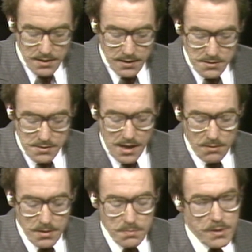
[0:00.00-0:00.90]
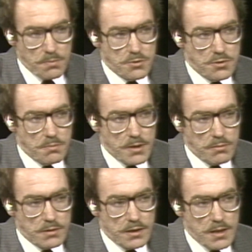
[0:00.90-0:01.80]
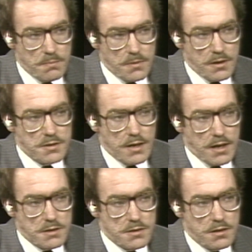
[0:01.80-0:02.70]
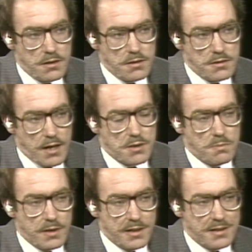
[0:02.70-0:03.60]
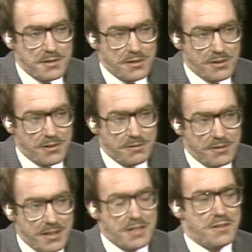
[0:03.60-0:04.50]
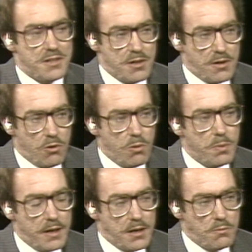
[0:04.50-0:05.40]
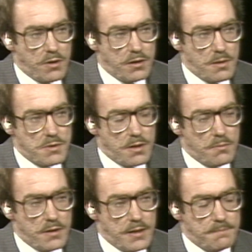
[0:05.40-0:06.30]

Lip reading: that salaried people should be able to keep their tax money until the end of the year and all pay it in one lump sum then?